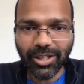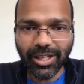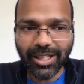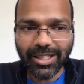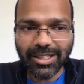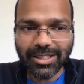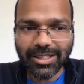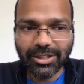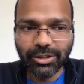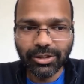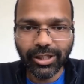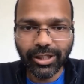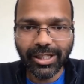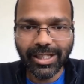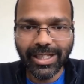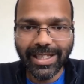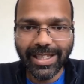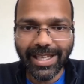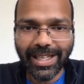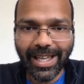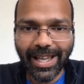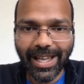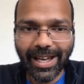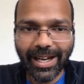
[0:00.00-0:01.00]
strictly
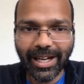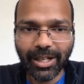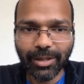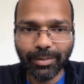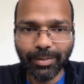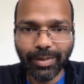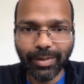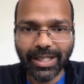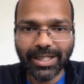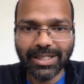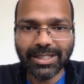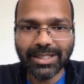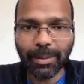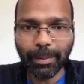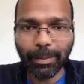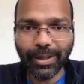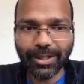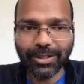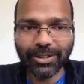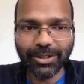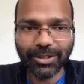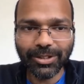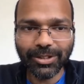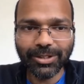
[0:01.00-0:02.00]
air, but it's
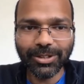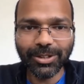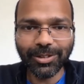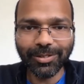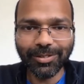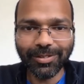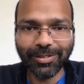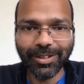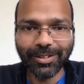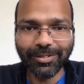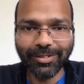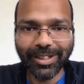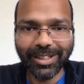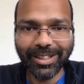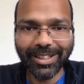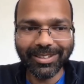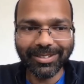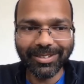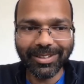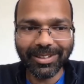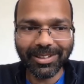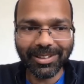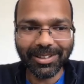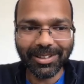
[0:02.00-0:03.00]
depictions of a very
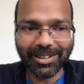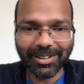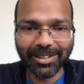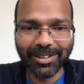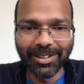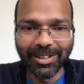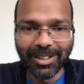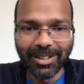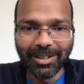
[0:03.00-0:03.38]
critical